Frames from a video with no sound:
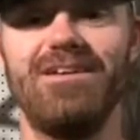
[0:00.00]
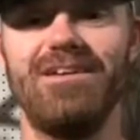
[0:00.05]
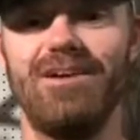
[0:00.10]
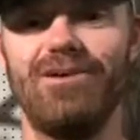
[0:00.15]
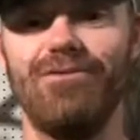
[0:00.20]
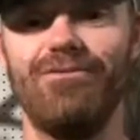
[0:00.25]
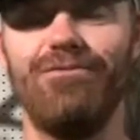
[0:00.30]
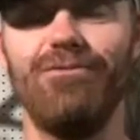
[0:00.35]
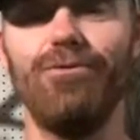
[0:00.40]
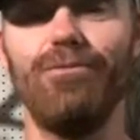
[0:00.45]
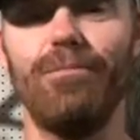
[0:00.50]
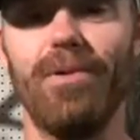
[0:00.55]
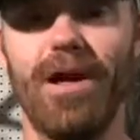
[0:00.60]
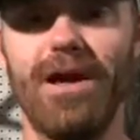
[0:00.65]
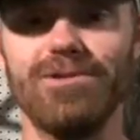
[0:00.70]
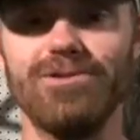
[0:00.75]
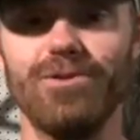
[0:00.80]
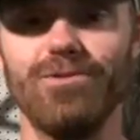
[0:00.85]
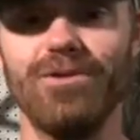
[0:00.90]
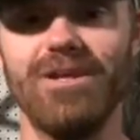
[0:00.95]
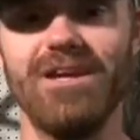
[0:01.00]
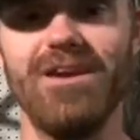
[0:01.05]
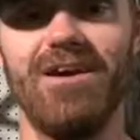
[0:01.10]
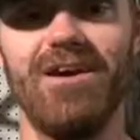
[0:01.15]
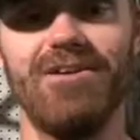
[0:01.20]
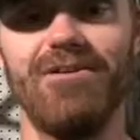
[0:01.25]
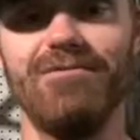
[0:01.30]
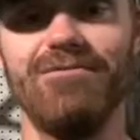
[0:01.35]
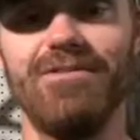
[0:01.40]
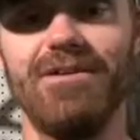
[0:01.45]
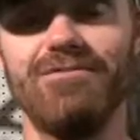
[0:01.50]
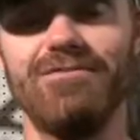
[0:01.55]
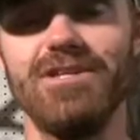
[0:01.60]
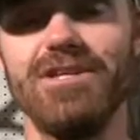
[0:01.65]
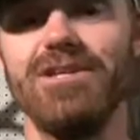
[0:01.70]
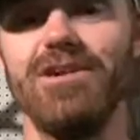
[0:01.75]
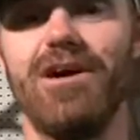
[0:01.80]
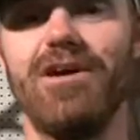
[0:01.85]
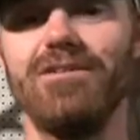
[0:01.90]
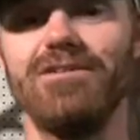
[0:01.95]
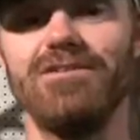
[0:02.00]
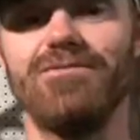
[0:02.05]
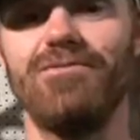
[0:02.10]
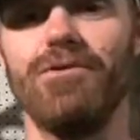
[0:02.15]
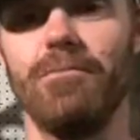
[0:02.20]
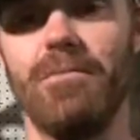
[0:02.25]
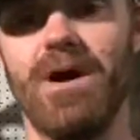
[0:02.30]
you know, food plot's only 150 yards